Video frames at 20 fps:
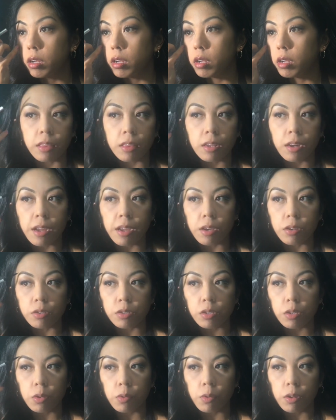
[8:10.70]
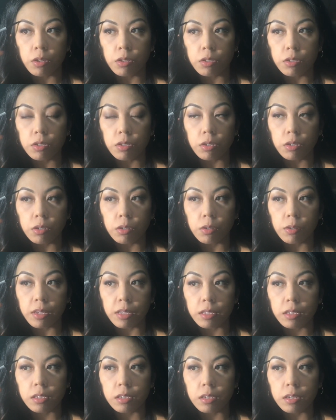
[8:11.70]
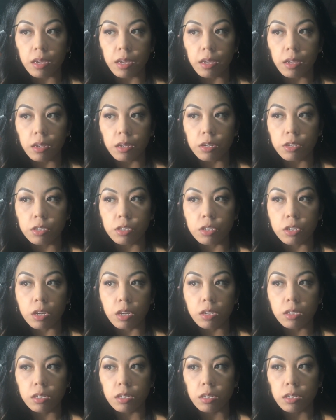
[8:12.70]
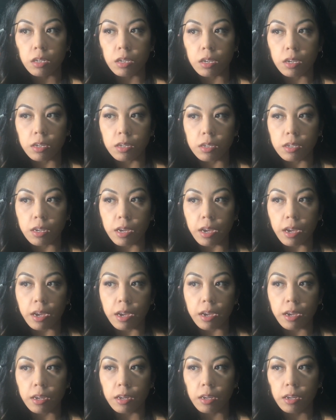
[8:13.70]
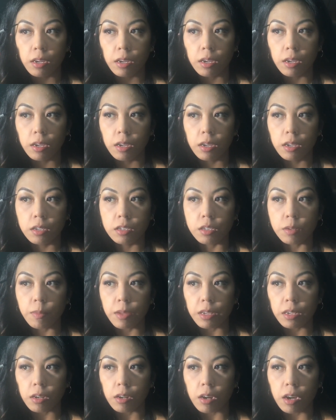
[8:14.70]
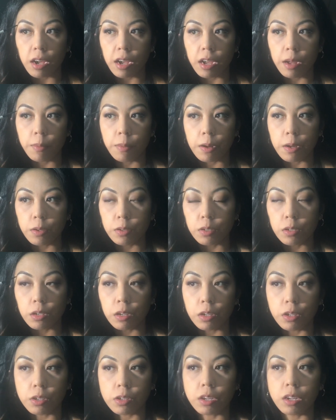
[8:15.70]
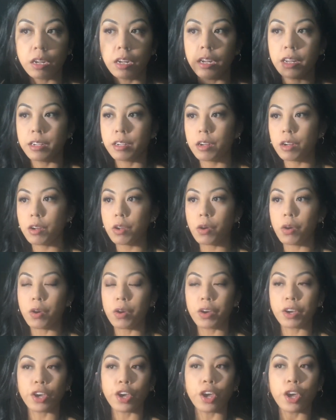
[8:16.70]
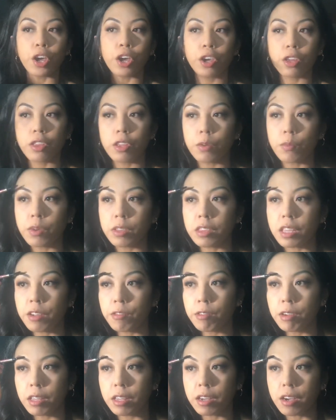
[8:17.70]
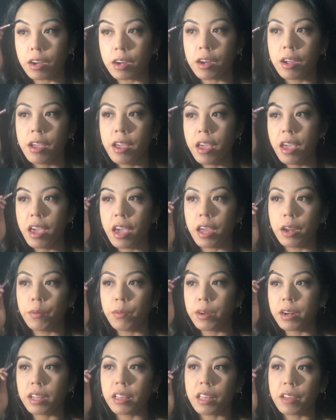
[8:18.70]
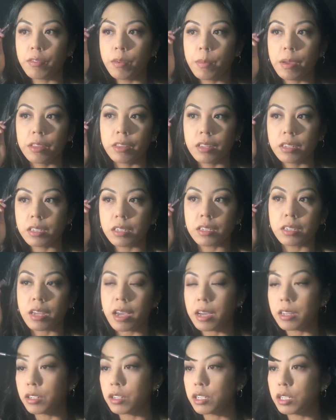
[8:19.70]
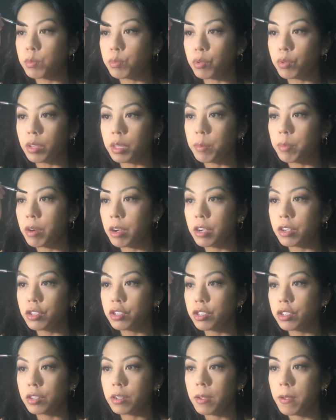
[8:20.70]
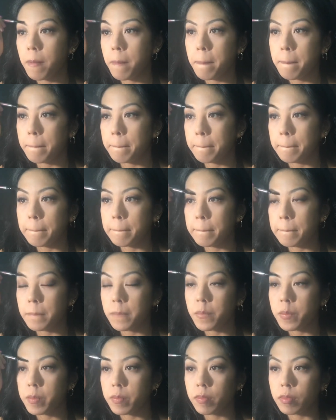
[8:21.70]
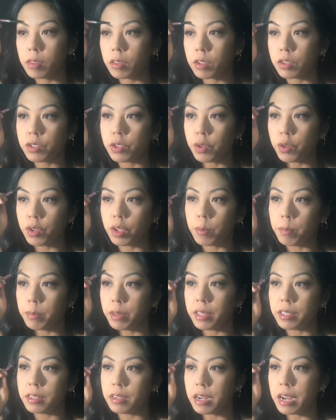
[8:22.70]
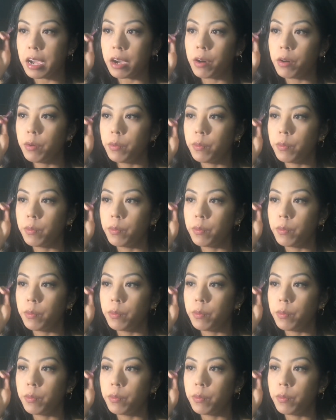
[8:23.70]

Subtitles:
And then I also want to extend just a tad to make our eyebrows look a little longer than what they really are. And what I love about this is it has a spoolie brush, so you can blend it out.